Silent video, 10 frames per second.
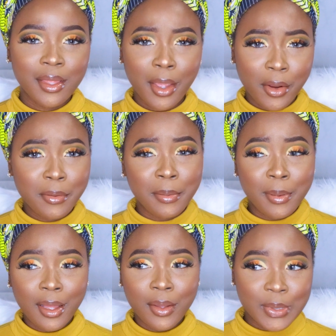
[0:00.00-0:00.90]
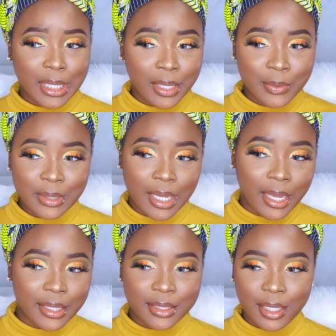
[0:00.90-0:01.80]
Can you remember how we started with the
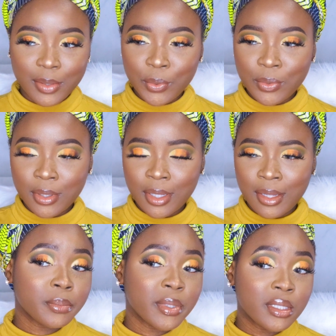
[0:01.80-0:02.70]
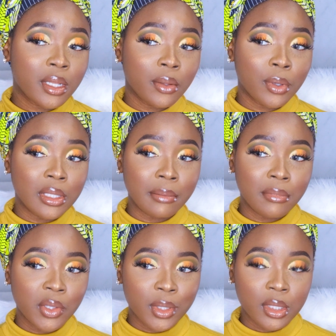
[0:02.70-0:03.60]
eyeshadow? Basically what they
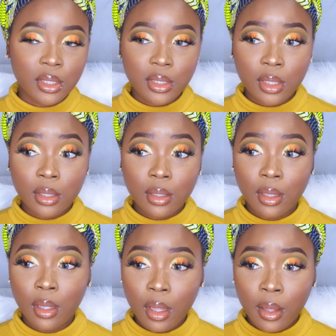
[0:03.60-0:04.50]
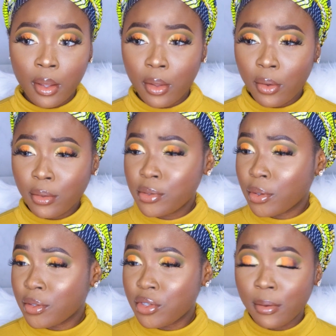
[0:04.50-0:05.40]
mean when they say God
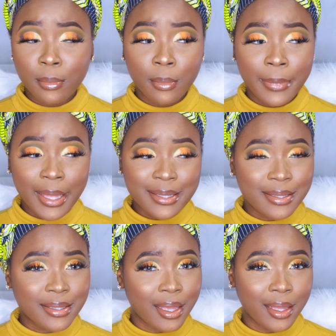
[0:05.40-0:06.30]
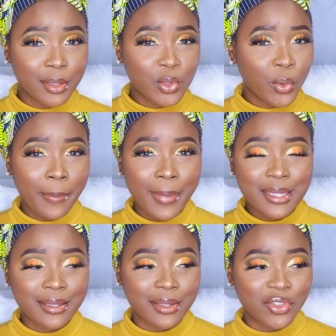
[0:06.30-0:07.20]
turns your mess to a
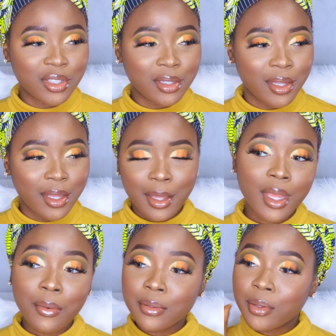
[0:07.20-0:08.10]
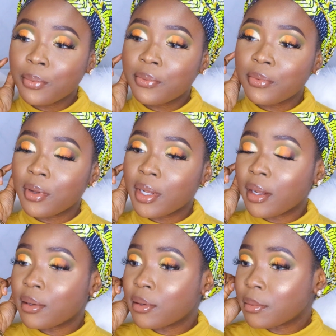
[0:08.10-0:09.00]
message. I was hopeful
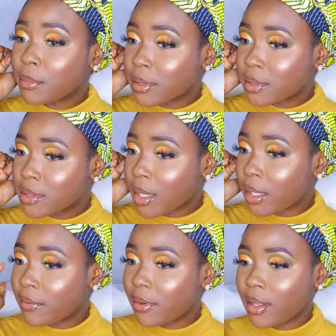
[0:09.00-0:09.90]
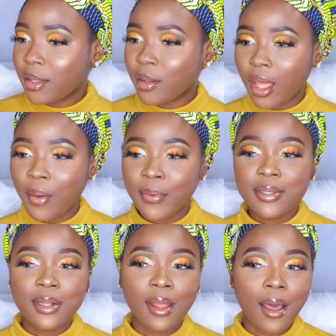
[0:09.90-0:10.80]
all along, but I never knew that I was
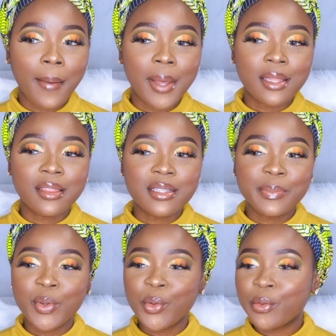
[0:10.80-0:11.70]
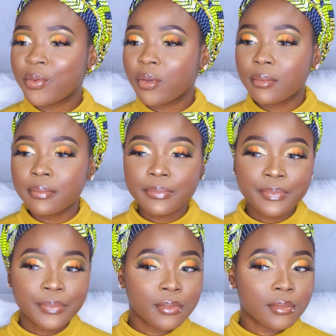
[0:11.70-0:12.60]
gonna come out this beautiful.
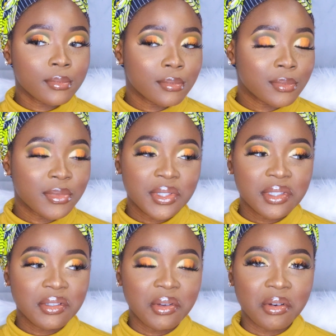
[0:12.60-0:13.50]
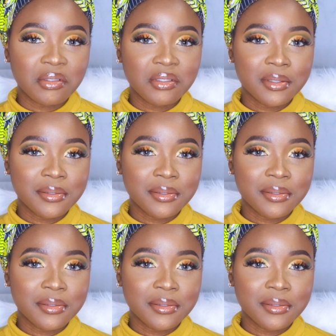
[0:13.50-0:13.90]
You see God.